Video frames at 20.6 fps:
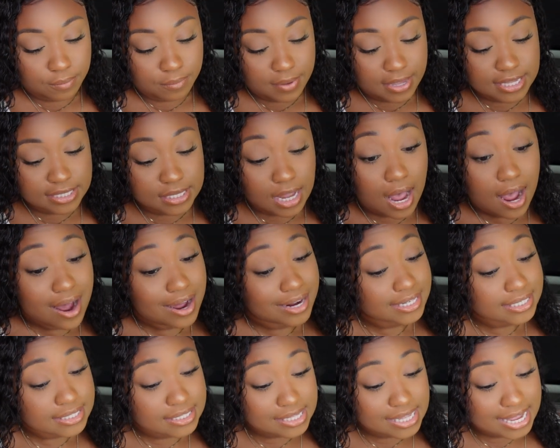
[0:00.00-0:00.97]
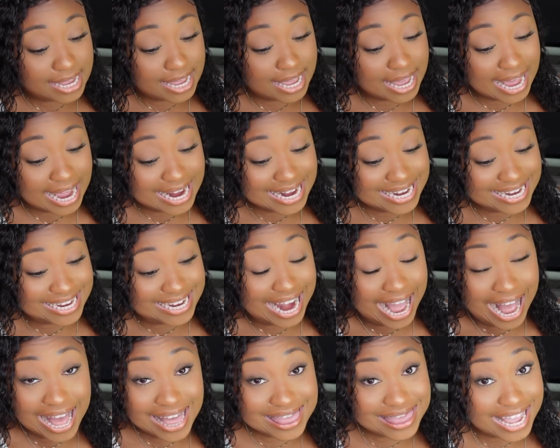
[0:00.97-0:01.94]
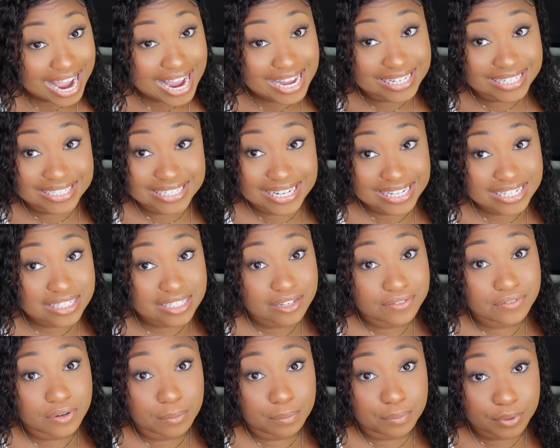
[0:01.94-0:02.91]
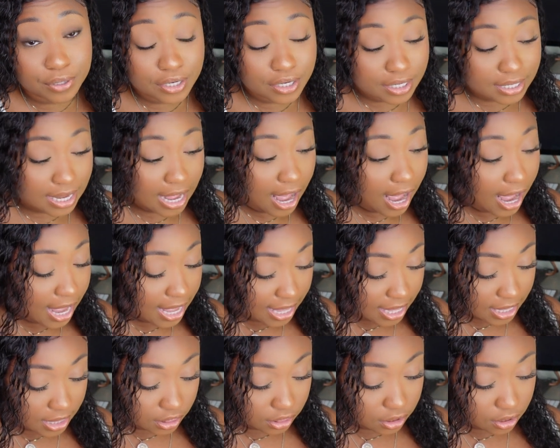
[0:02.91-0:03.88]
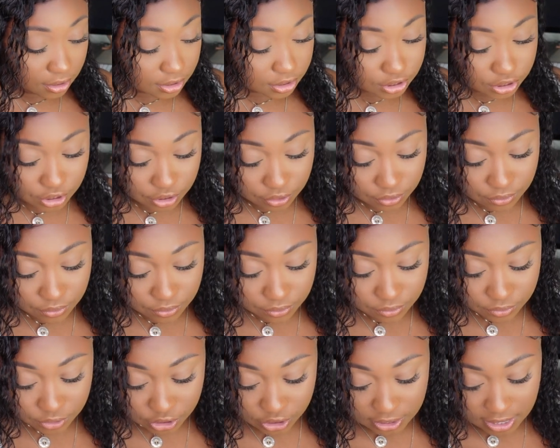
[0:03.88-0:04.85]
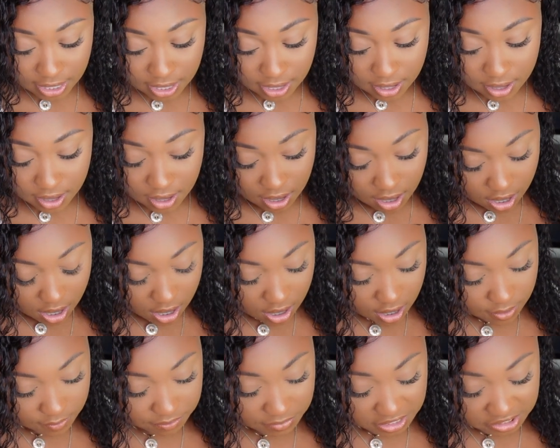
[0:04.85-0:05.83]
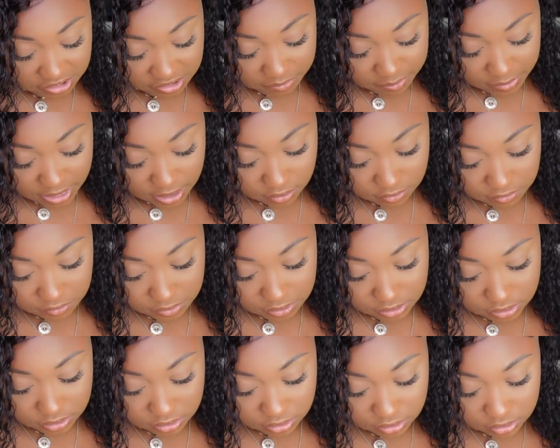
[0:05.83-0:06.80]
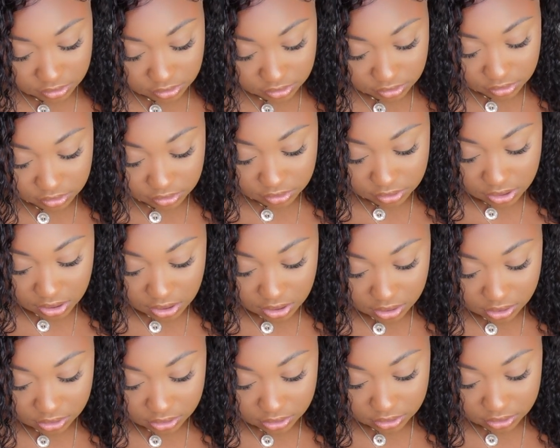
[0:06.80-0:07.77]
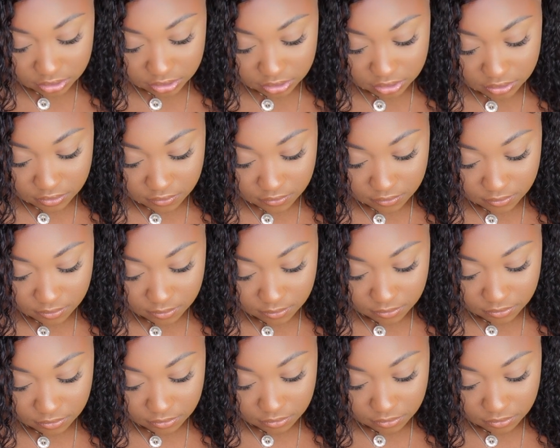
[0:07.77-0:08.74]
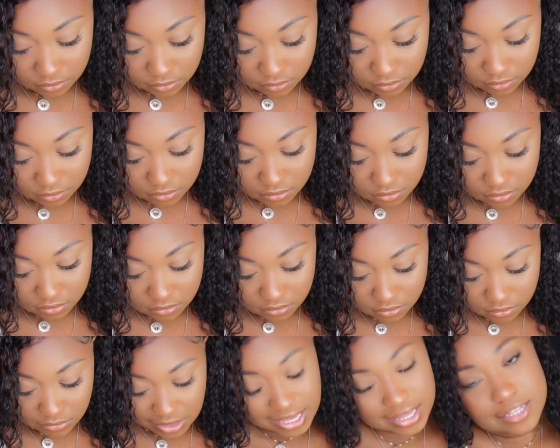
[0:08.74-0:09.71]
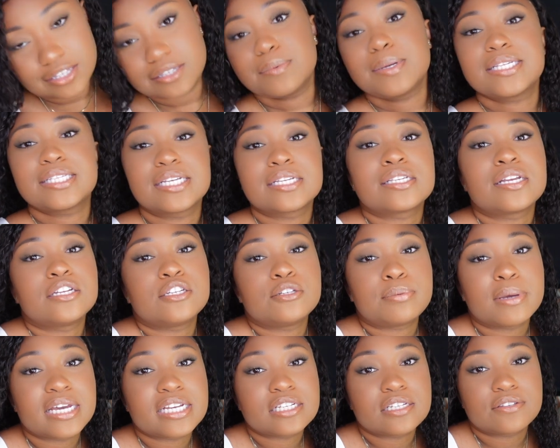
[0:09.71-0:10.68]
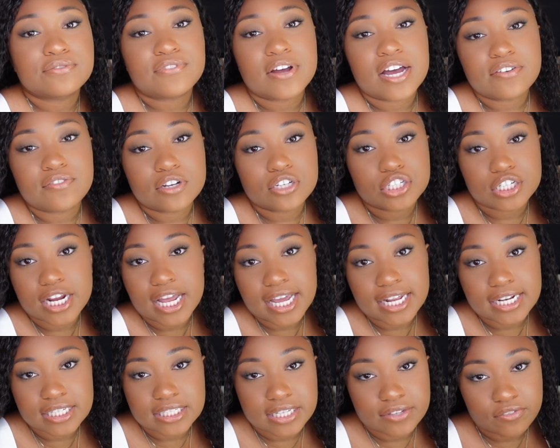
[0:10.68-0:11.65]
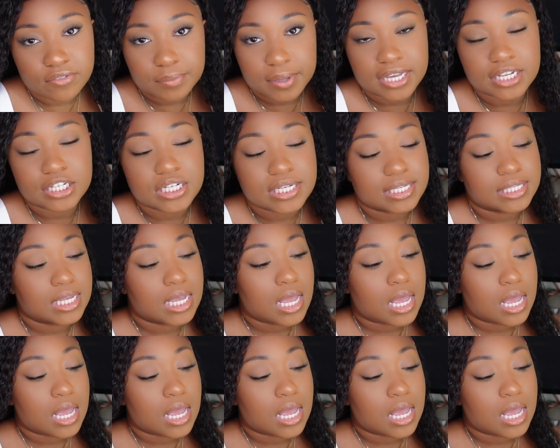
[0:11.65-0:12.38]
It's honestly not that dense of a book. It looks huge. There's about 600 pages, 587 pages.